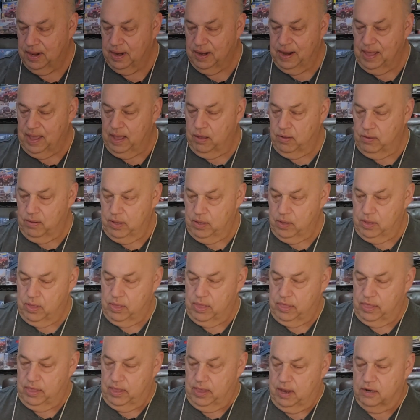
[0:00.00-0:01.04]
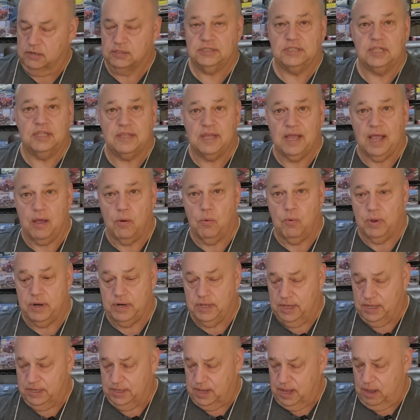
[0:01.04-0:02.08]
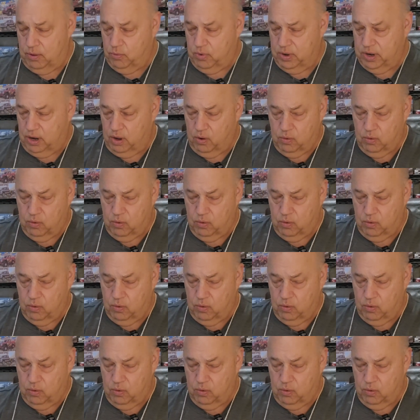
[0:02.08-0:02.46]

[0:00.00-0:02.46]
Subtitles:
Now, here's the thing I want to